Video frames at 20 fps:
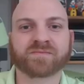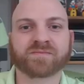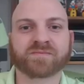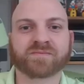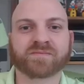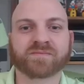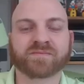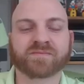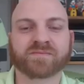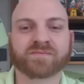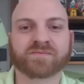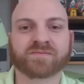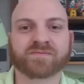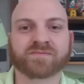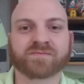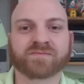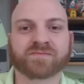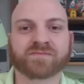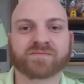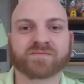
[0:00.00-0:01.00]

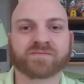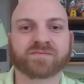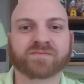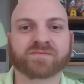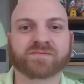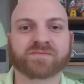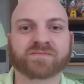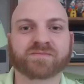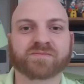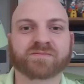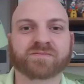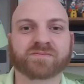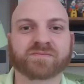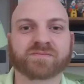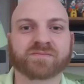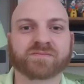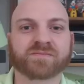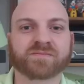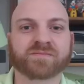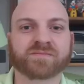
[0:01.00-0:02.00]

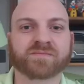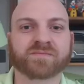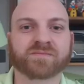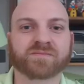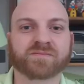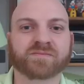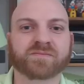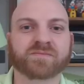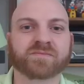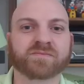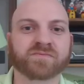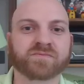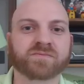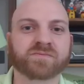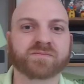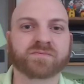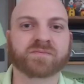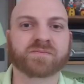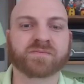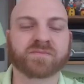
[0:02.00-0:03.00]

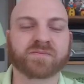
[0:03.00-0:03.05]
This person isn't speaking.